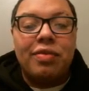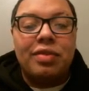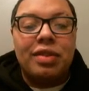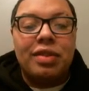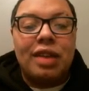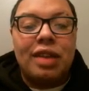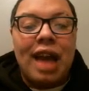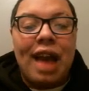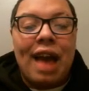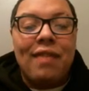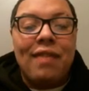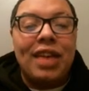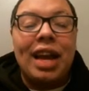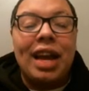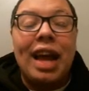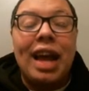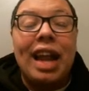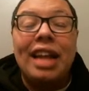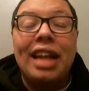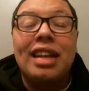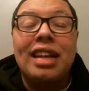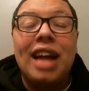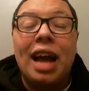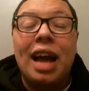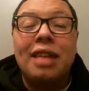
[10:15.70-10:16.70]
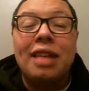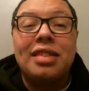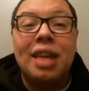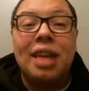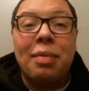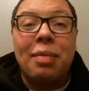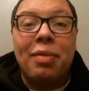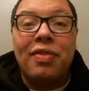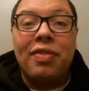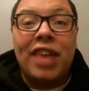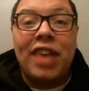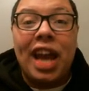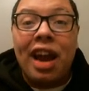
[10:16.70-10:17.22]
having any type
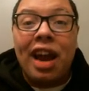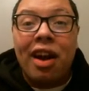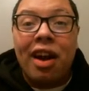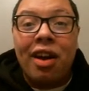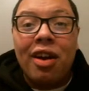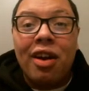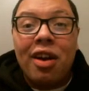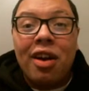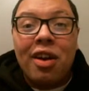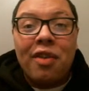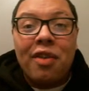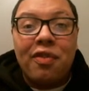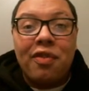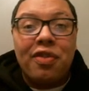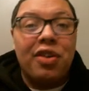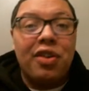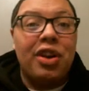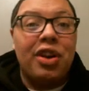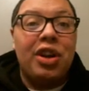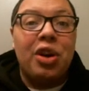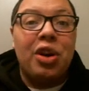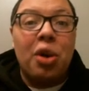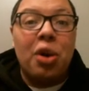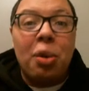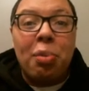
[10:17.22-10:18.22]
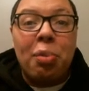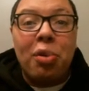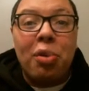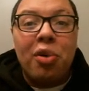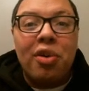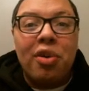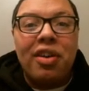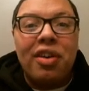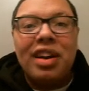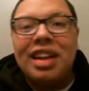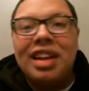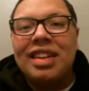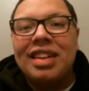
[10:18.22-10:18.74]
of care for your
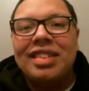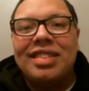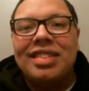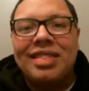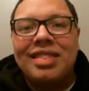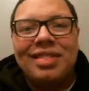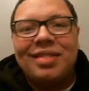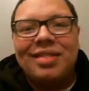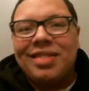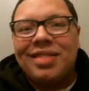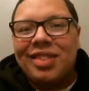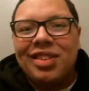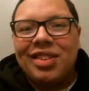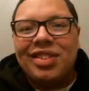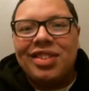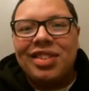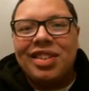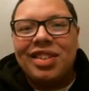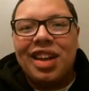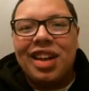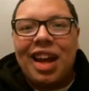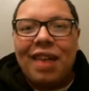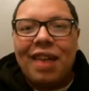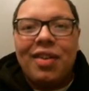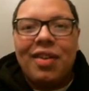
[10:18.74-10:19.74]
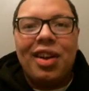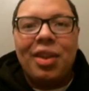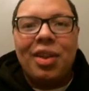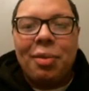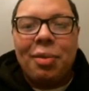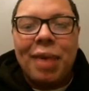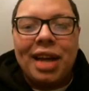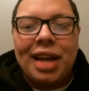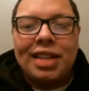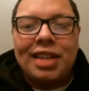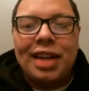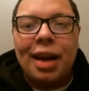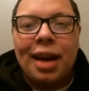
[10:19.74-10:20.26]
board, you're just gonna have another
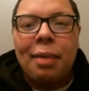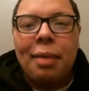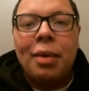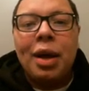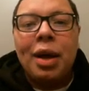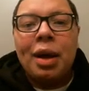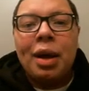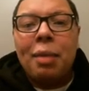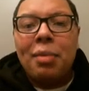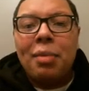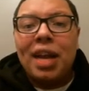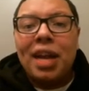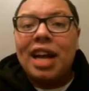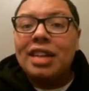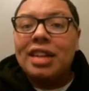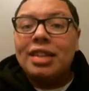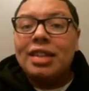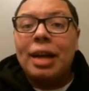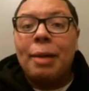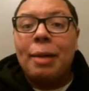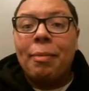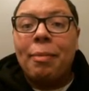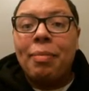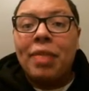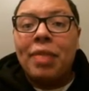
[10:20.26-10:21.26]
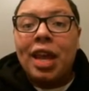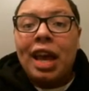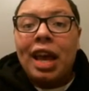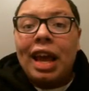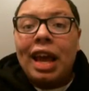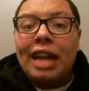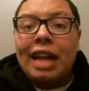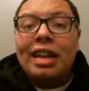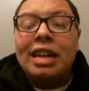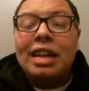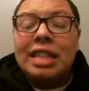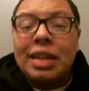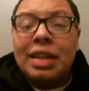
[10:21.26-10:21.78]
bad time. But like I said, it
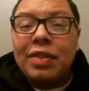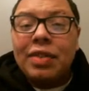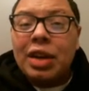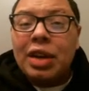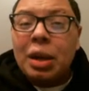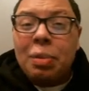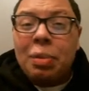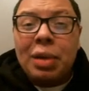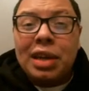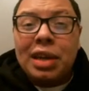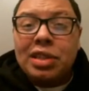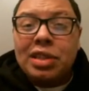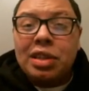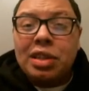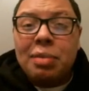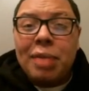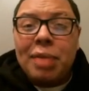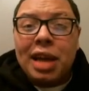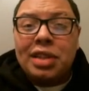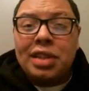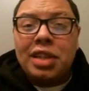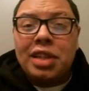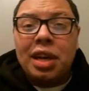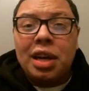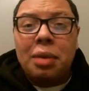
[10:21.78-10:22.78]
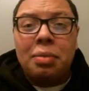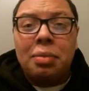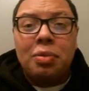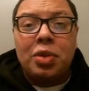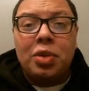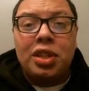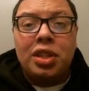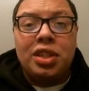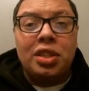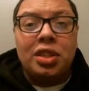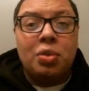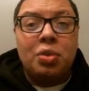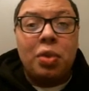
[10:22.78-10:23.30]
does have a good pendulum matchup,
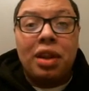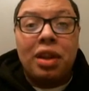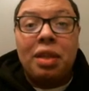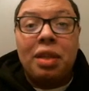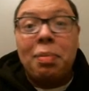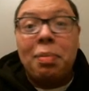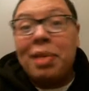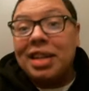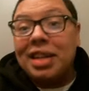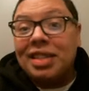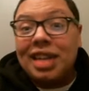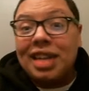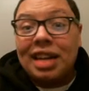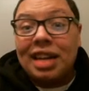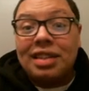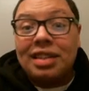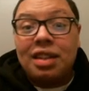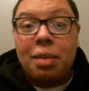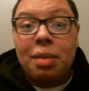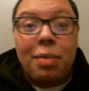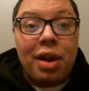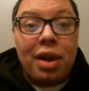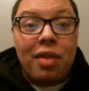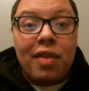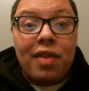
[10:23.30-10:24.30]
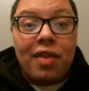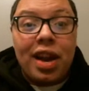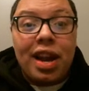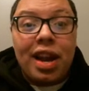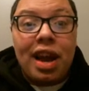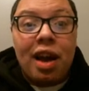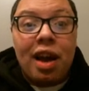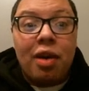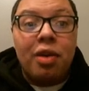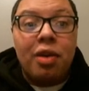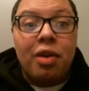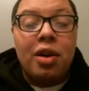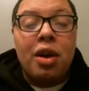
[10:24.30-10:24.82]
which is one of the best decks of the meta right
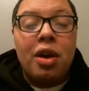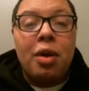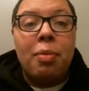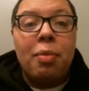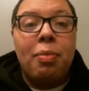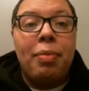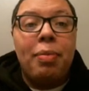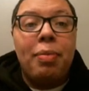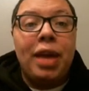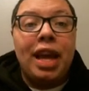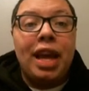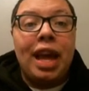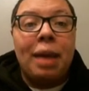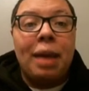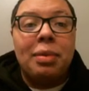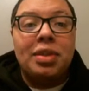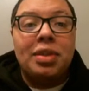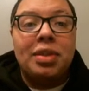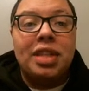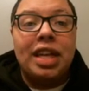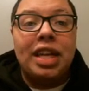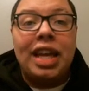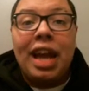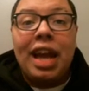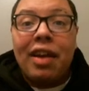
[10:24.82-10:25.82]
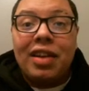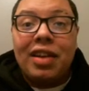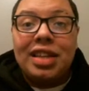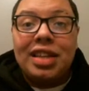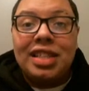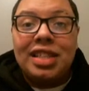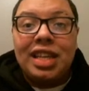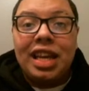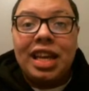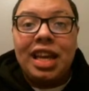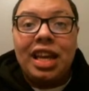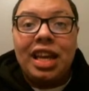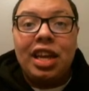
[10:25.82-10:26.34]
now, being able to
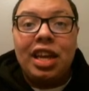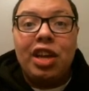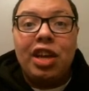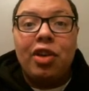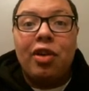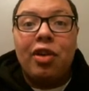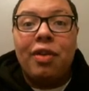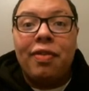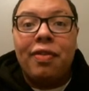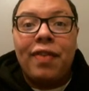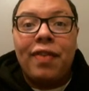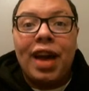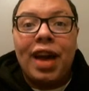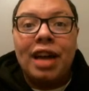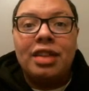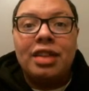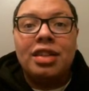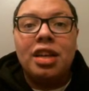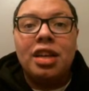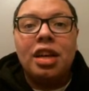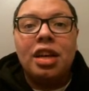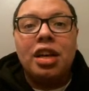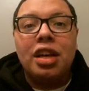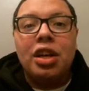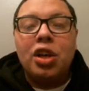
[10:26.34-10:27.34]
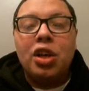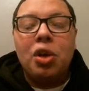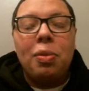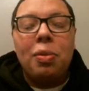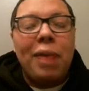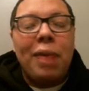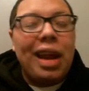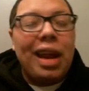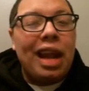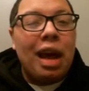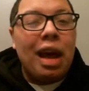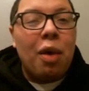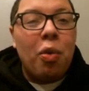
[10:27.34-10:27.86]
guarantee your effects. You
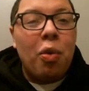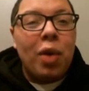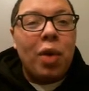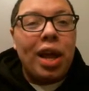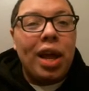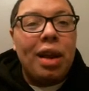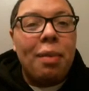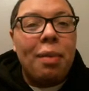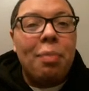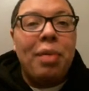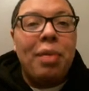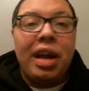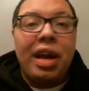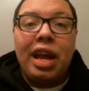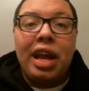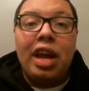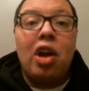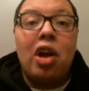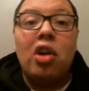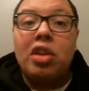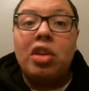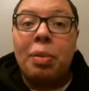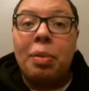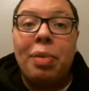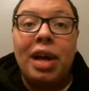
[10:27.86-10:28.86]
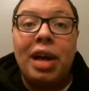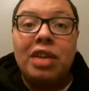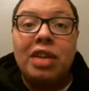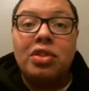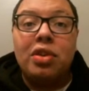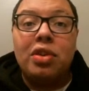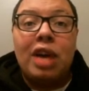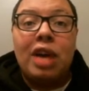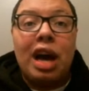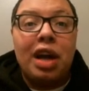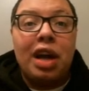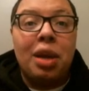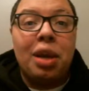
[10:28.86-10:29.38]
may not win, but it all depends on
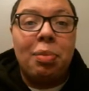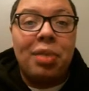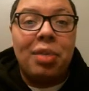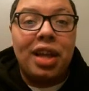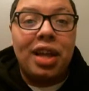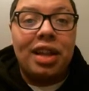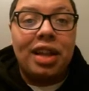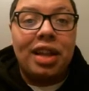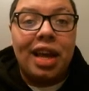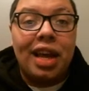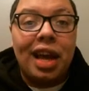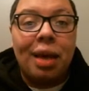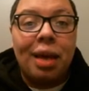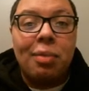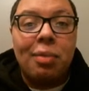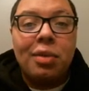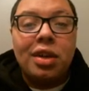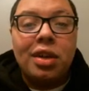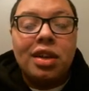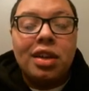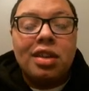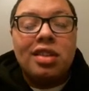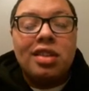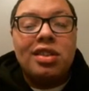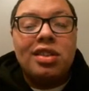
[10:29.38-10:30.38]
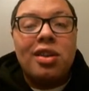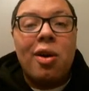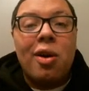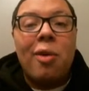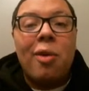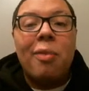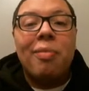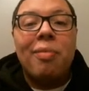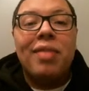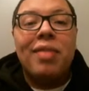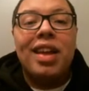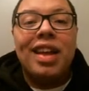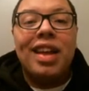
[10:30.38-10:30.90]
how you play the game. So
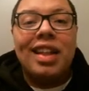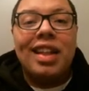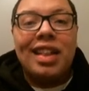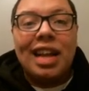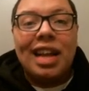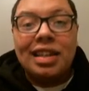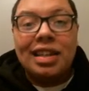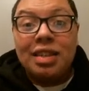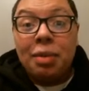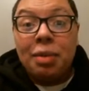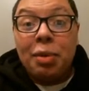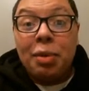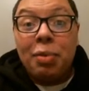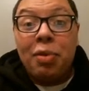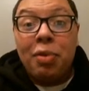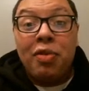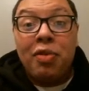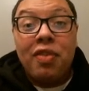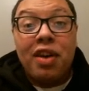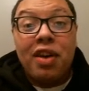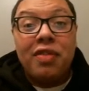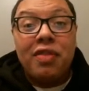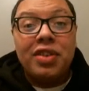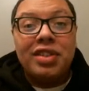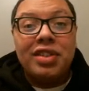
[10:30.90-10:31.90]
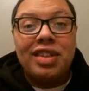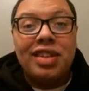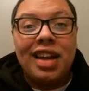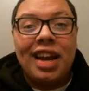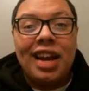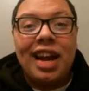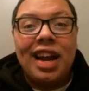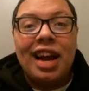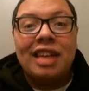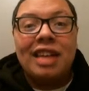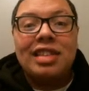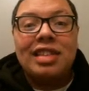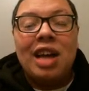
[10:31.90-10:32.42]
that's gonna be the profile for today,
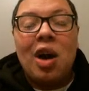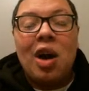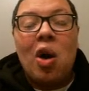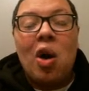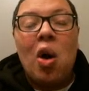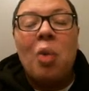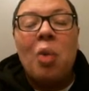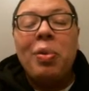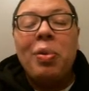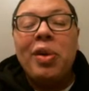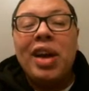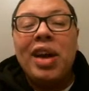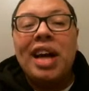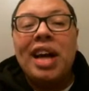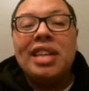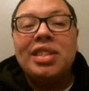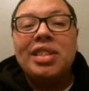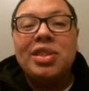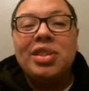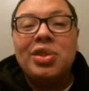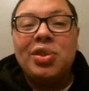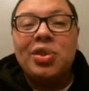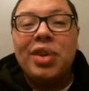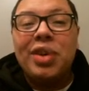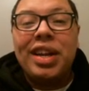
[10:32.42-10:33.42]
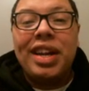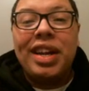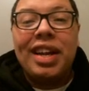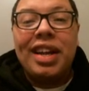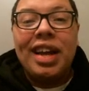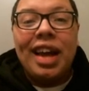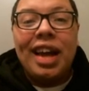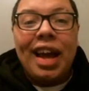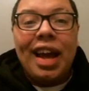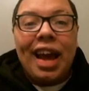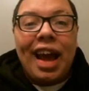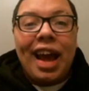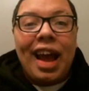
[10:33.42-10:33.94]
guys. I hope you guys enjoyed it,
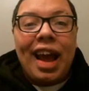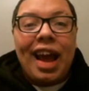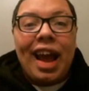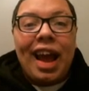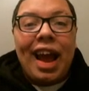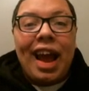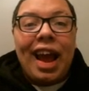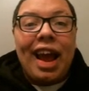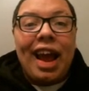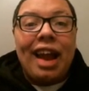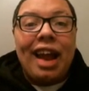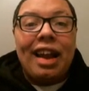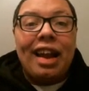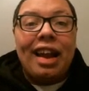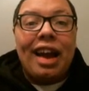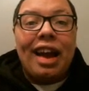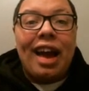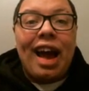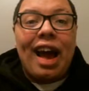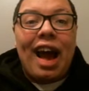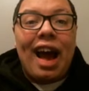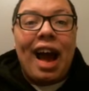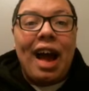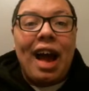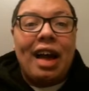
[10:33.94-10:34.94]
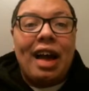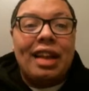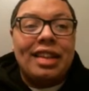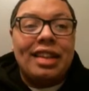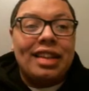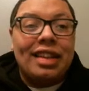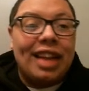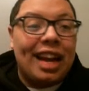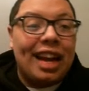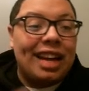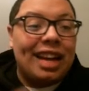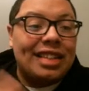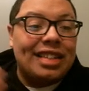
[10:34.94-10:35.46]
and
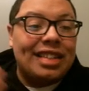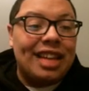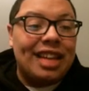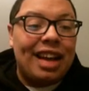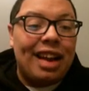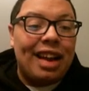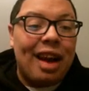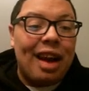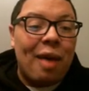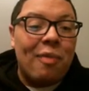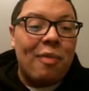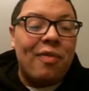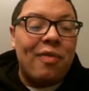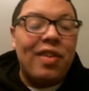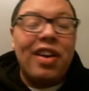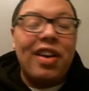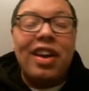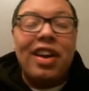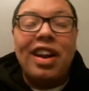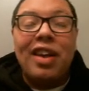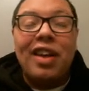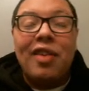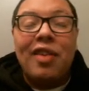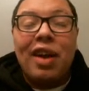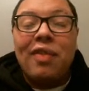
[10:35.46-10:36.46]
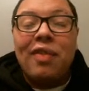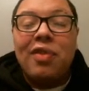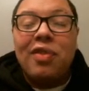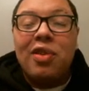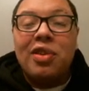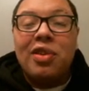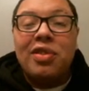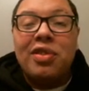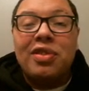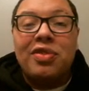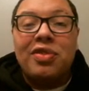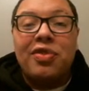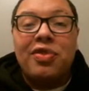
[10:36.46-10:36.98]
like I said, I'm very grateful
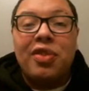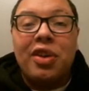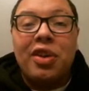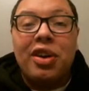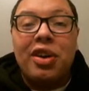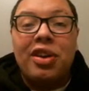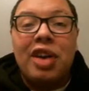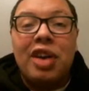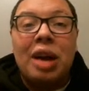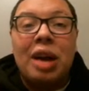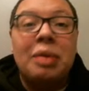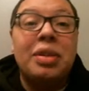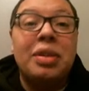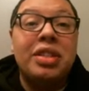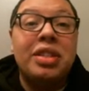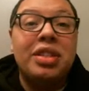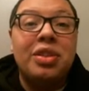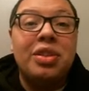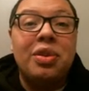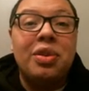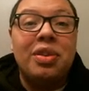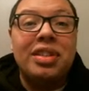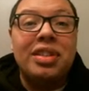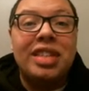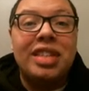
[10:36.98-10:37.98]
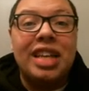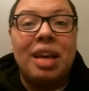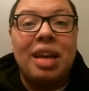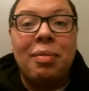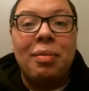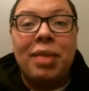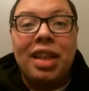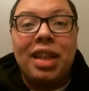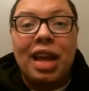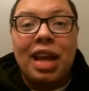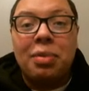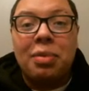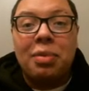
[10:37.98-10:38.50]
for Dark Magician Duelist to give me
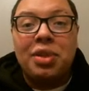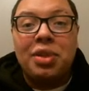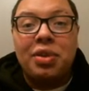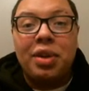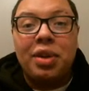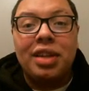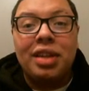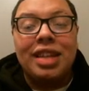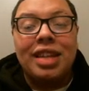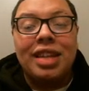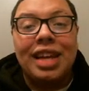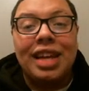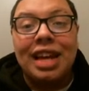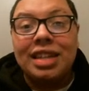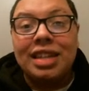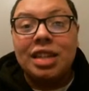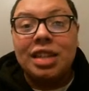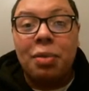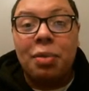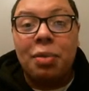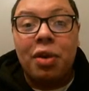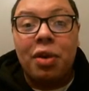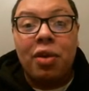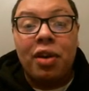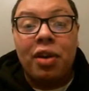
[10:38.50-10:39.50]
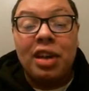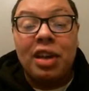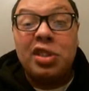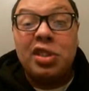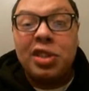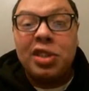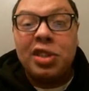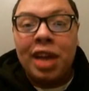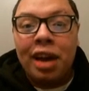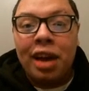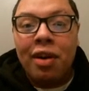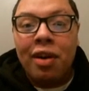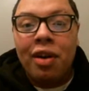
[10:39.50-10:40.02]
the opportunity to guest upload on his
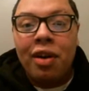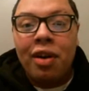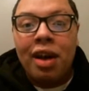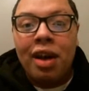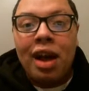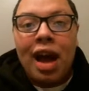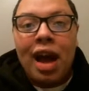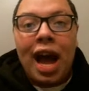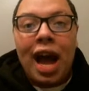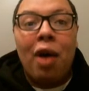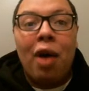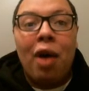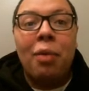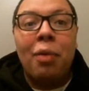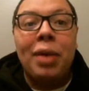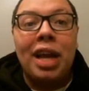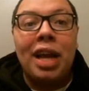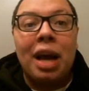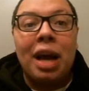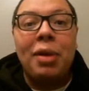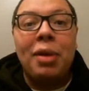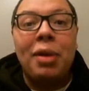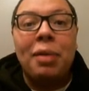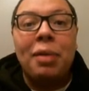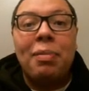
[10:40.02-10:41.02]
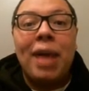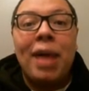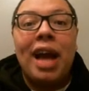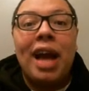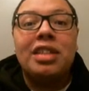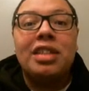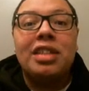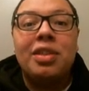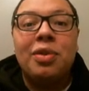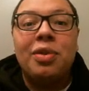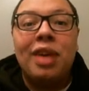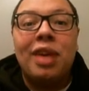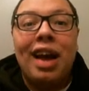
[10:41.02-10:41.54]
channel. I will be coming back
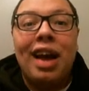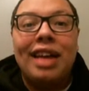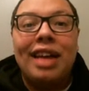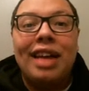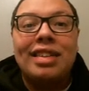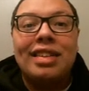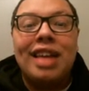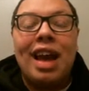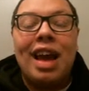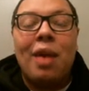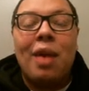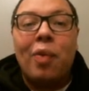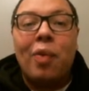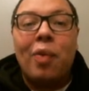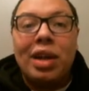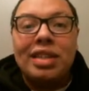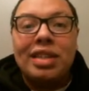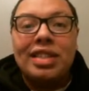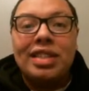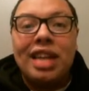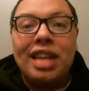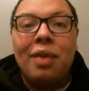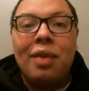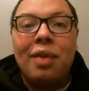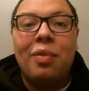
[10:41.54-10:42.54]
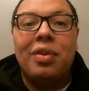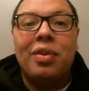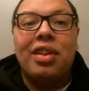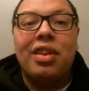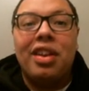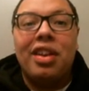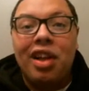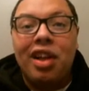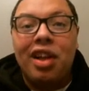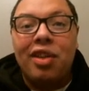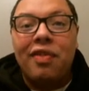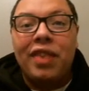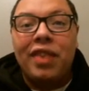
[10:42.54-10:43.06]
to you guys at Wednesday with
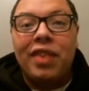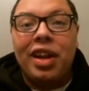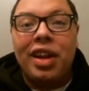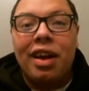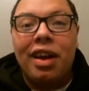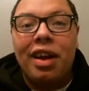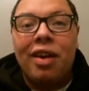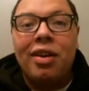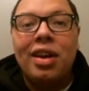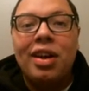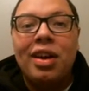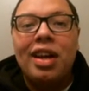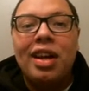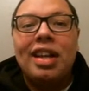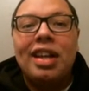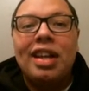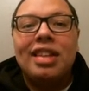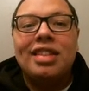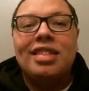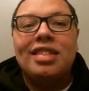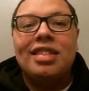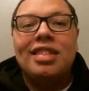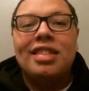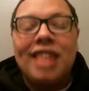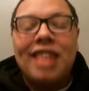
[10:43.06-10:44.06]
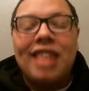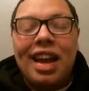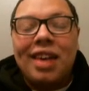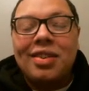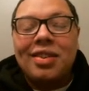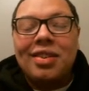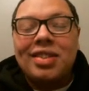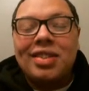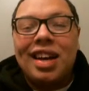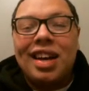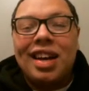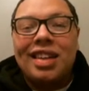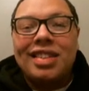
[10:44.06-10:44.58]
another video. This is Daniel
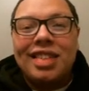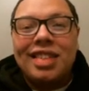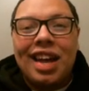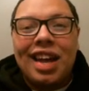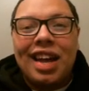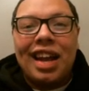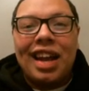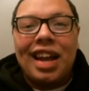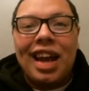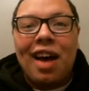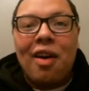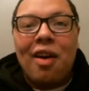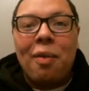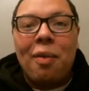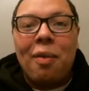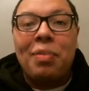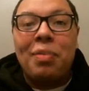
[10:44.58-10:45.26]
San signing out.